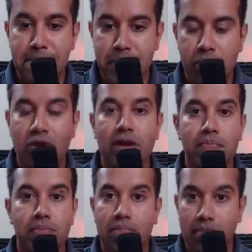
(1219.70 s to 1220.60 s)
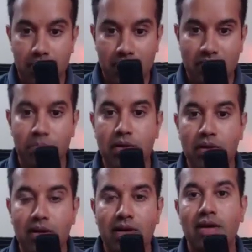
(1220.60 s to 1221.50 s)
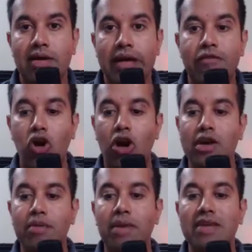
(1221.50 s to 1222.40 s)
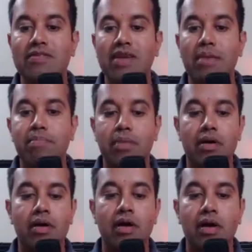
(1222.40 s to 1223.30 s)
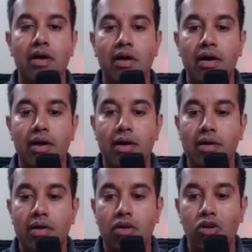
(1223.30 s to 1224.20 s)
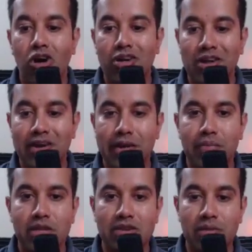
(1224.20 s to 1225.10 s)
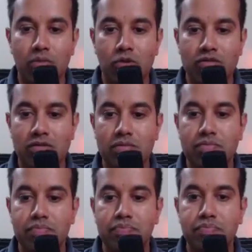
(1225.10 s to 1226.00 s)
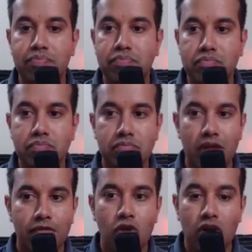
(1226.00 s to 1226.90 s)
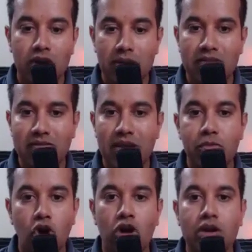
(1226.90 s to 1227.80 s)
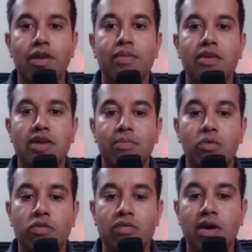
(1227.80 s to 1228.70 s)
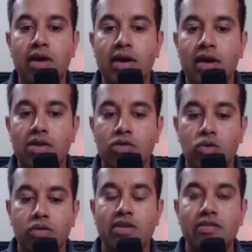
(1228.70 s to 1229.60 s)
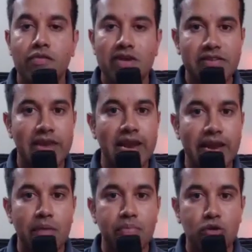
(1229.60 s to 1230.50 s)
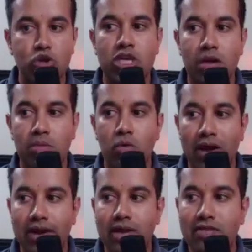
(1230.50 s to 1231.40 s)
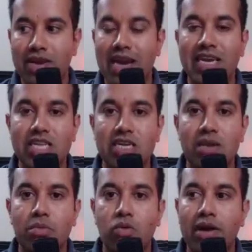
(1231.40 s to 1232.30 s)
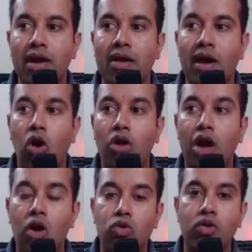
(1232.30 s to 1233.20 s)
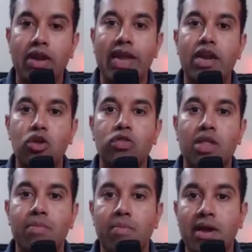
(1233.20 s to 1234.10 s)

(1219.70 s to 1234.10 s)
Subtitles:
Okay, simple. If you got it, please type got it in the chat box. If you got it, please type got it in the chat box. So this, we are still in approach number 1, strategy number 1 on how to create your theme.